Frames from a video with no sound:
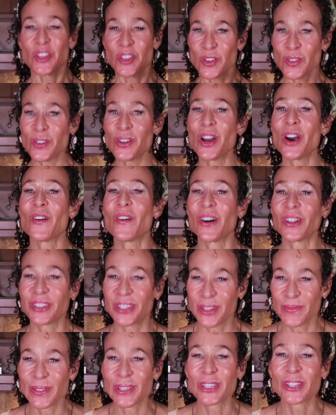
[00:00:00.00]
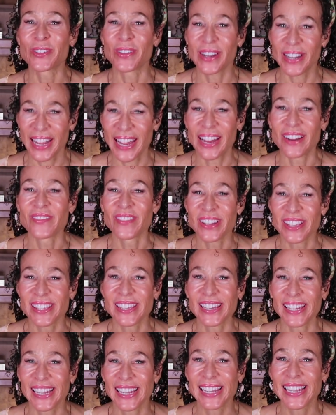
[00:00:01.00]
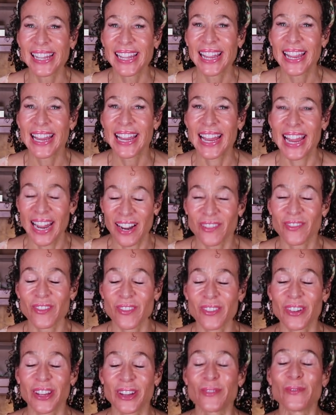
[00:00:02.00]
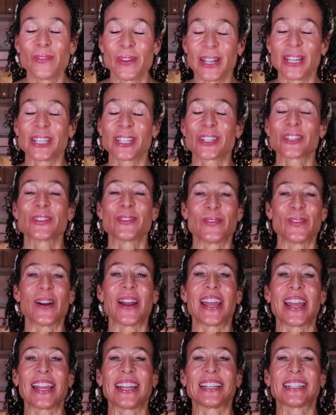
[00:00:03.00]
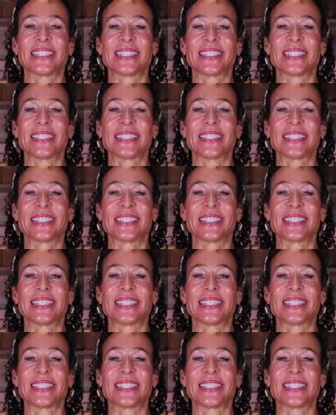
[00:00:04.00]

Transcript: you know I'll demonstrate everything every which way.